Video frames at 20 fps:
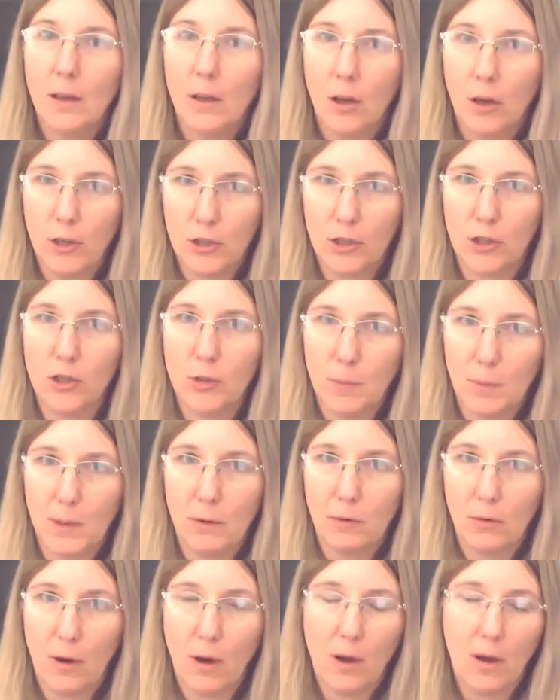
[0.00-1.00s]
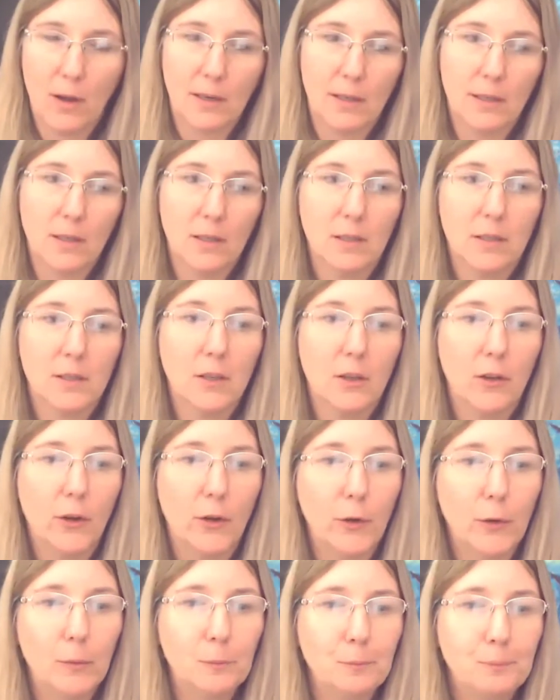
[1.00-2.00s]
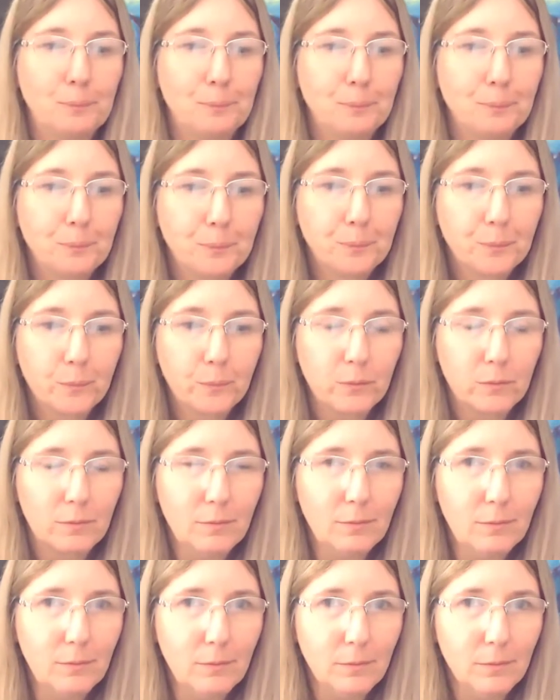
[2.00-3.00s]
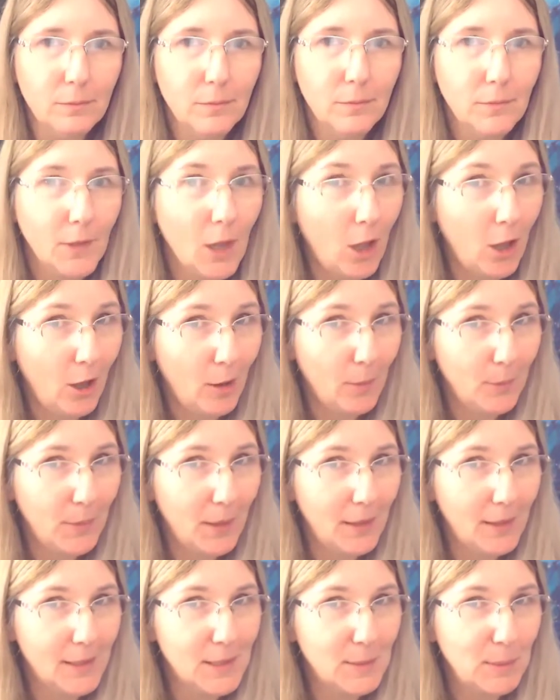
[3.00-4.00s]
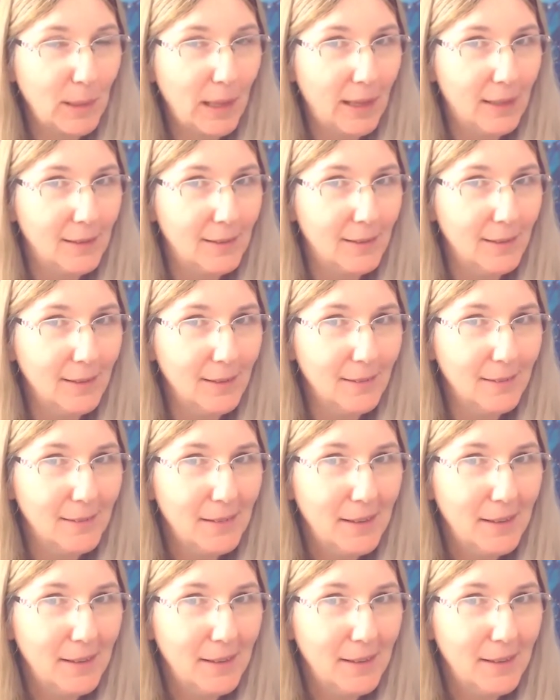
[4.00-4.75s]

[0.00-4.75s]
I should be right. So I hope that explained it.